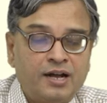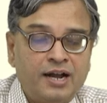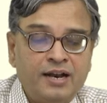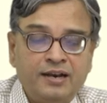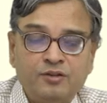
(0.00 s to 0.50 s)

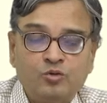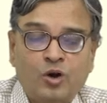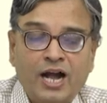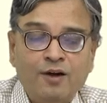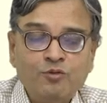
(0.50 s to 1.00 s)
And you
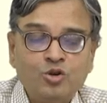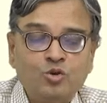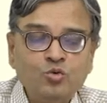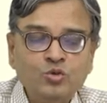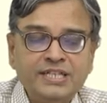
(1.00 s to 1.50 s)
have to
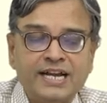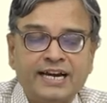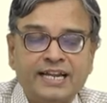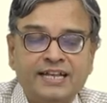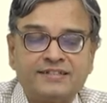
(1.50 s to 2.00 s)
do the
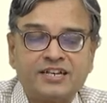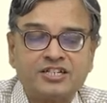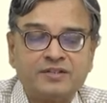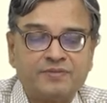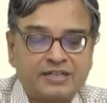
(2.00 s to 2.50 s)

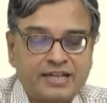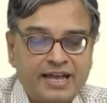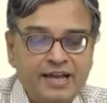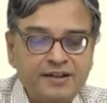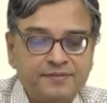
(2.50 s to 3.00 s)
idealization with care,